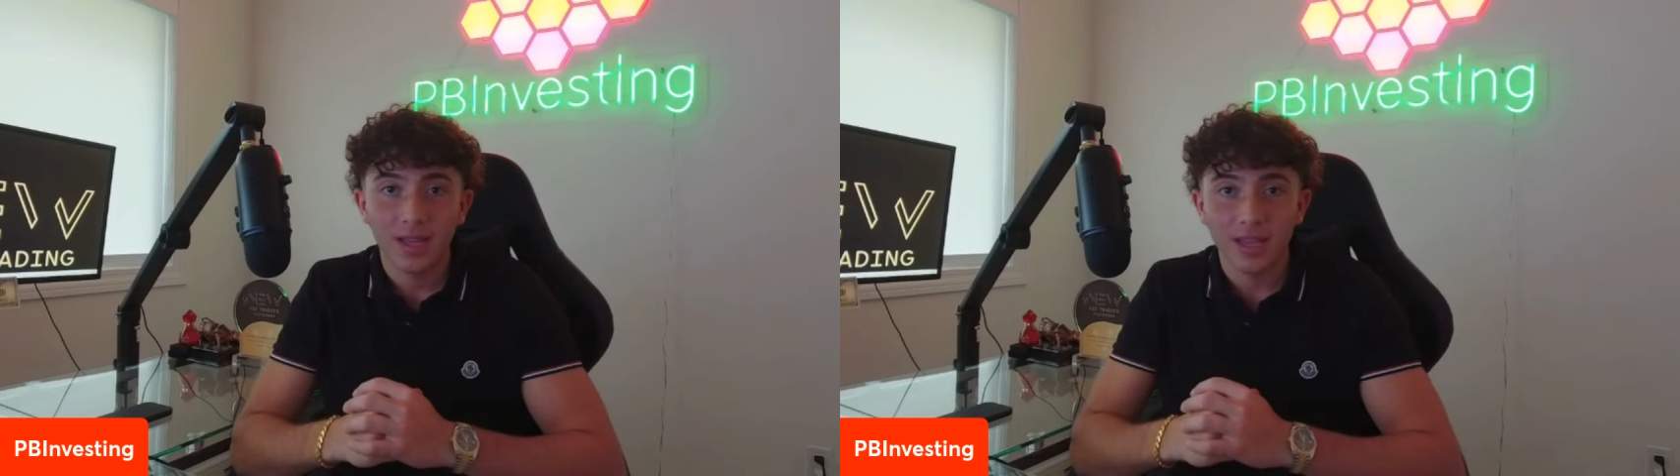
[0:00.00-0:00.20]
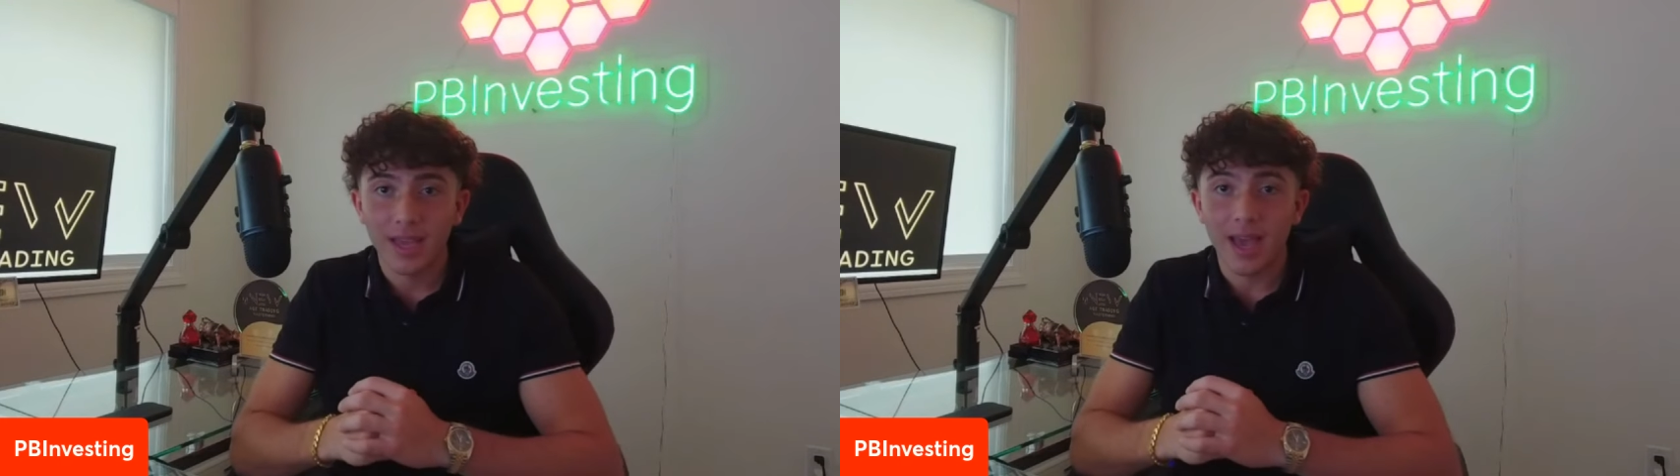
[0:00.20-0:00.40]

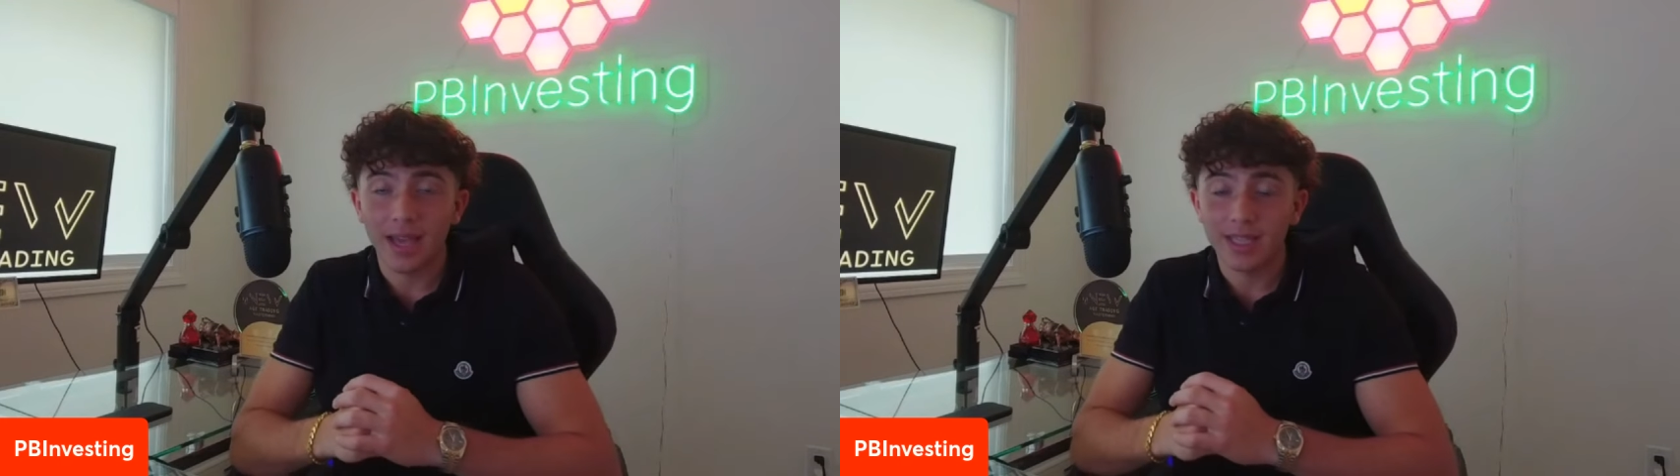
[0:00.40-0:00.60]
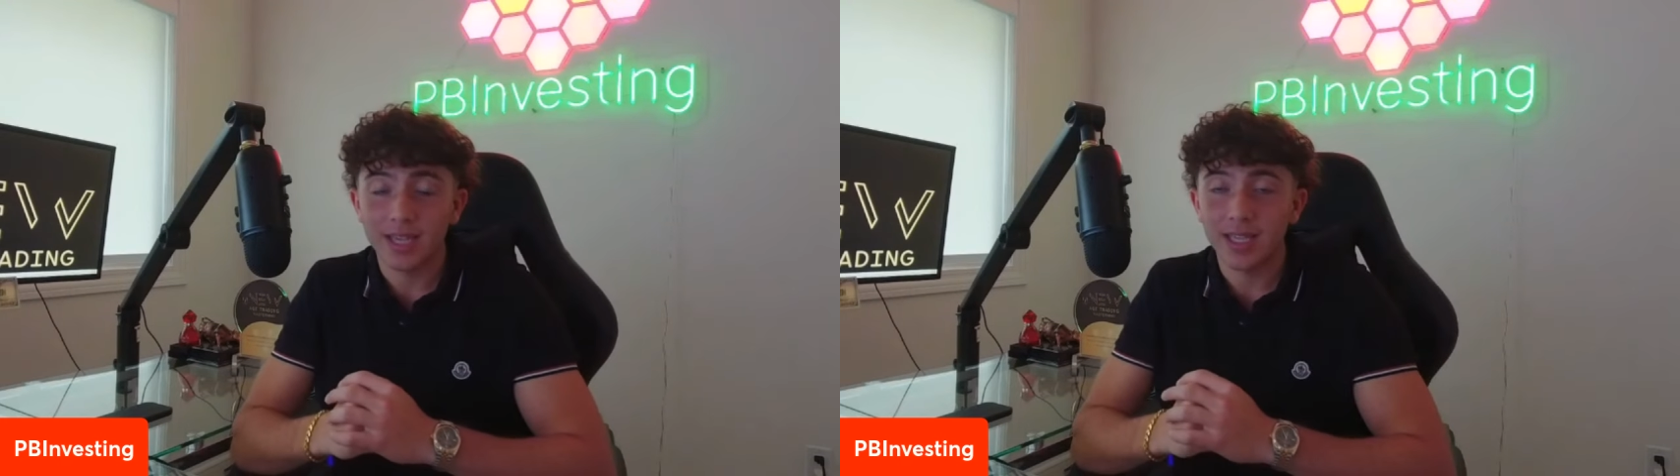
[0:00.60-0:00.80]
yeah,
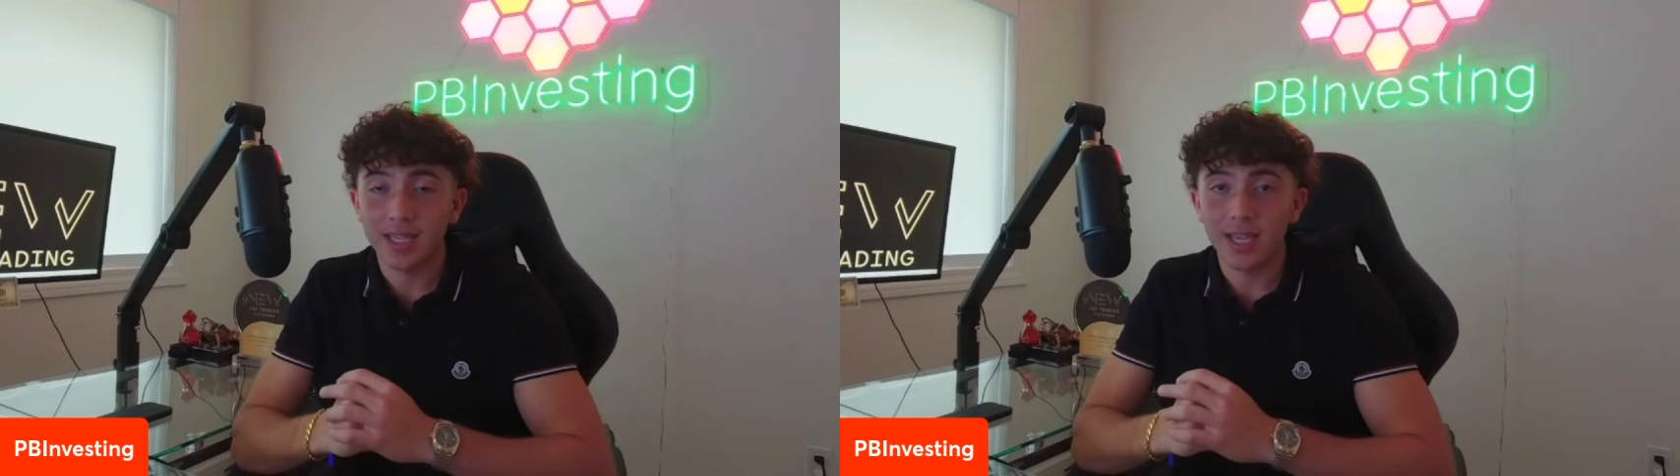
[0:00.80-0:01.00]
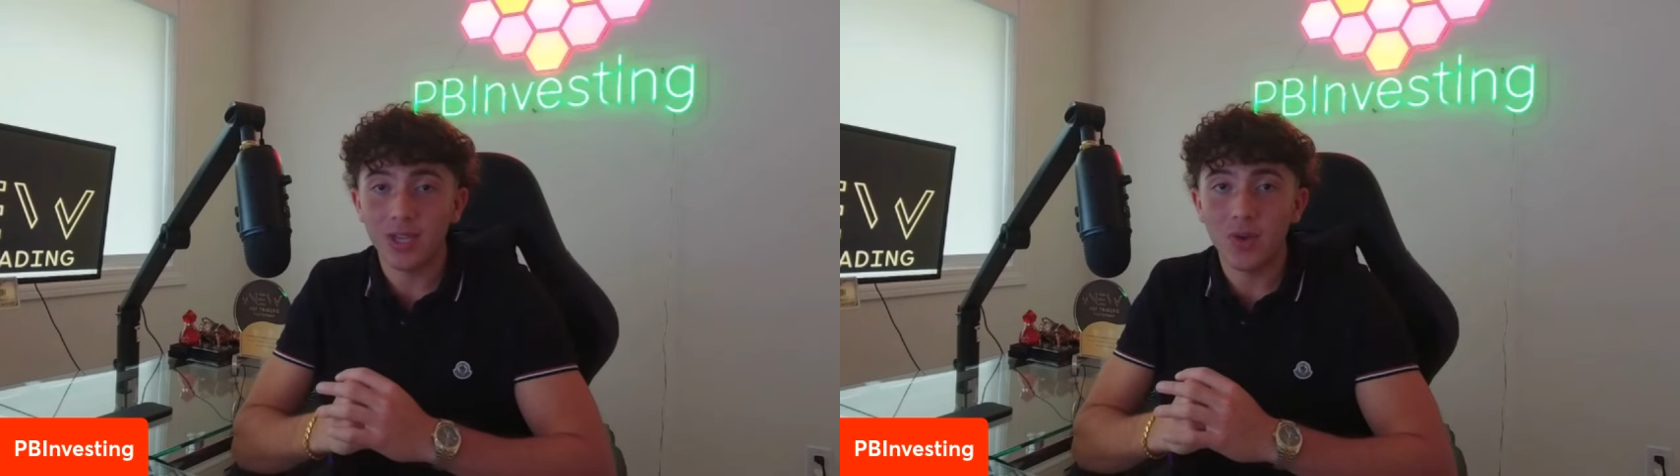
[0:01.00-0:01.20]

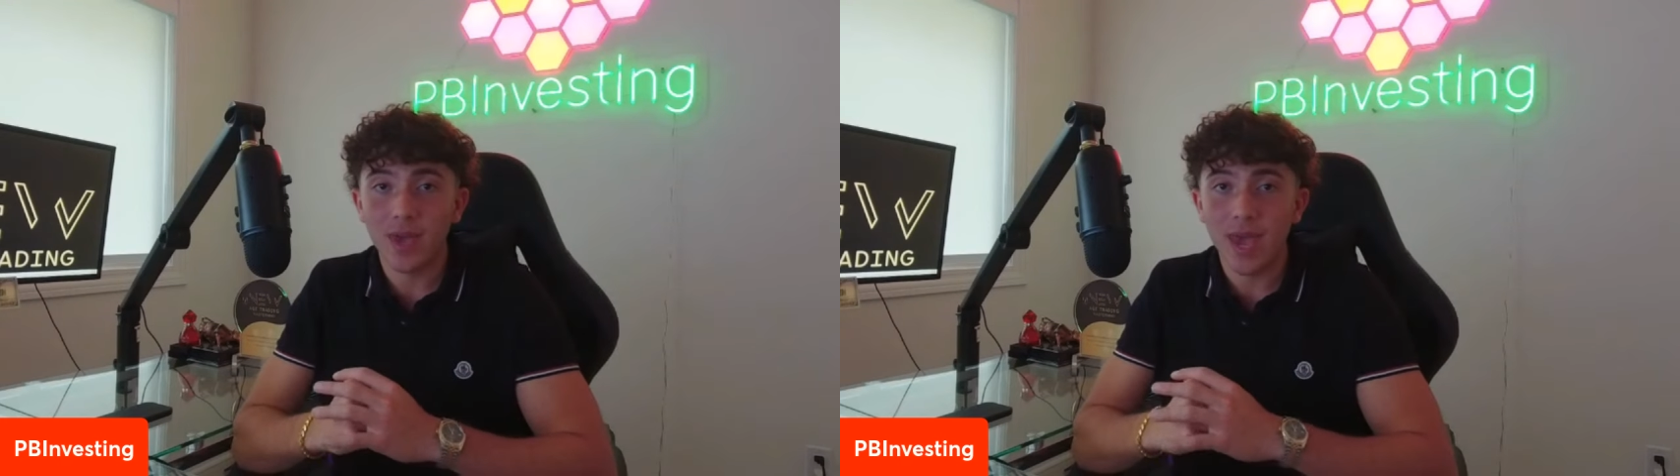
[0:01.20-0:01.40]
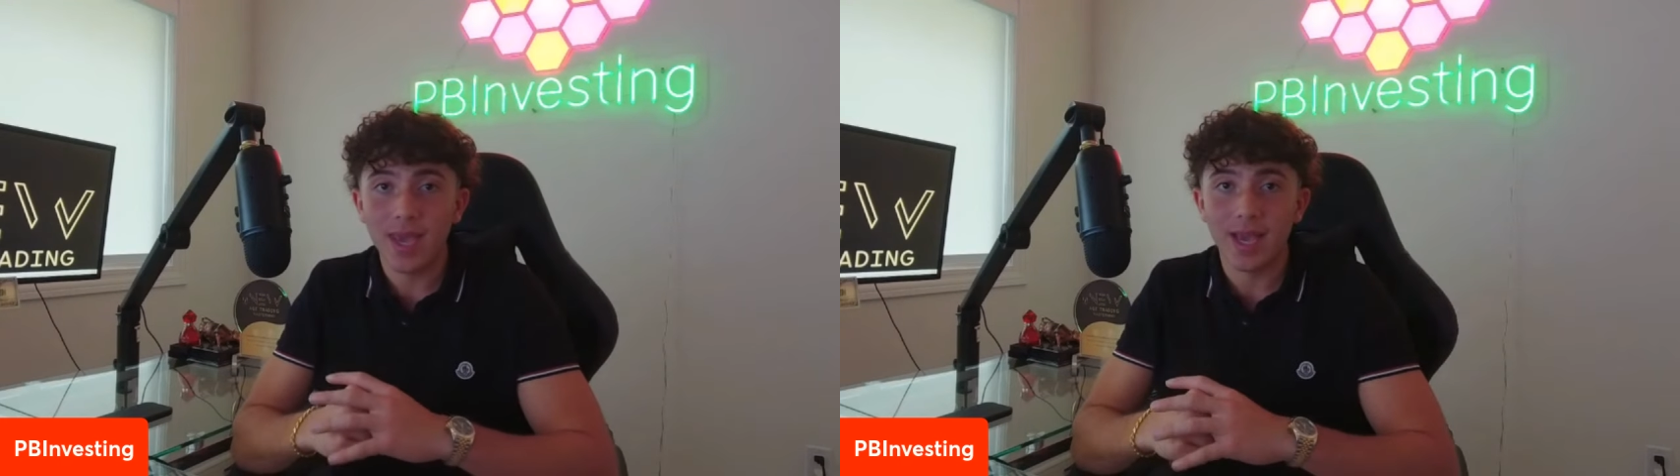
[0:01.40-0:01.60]
it's
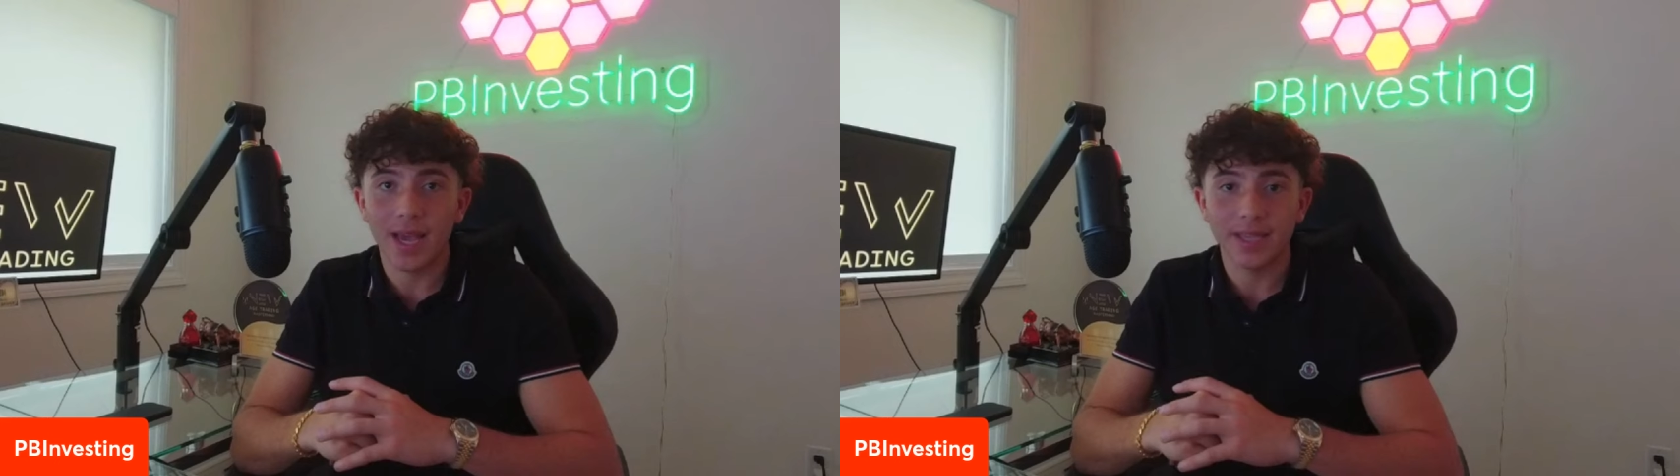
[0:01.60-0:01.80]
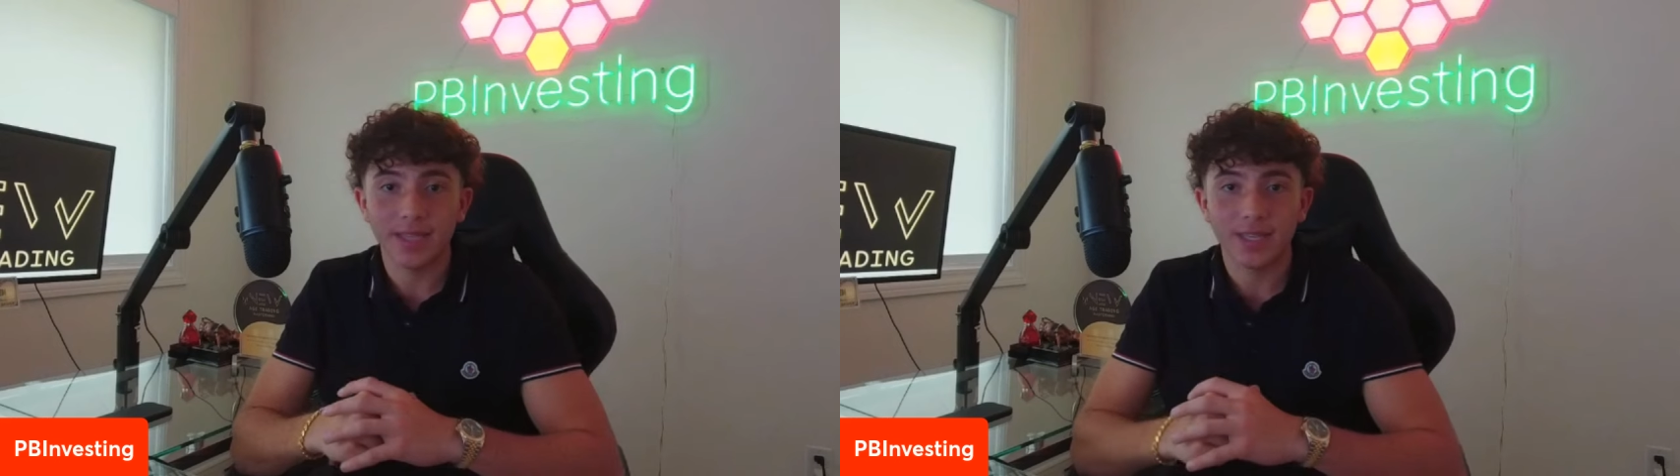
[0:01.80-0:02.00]
okay, guys.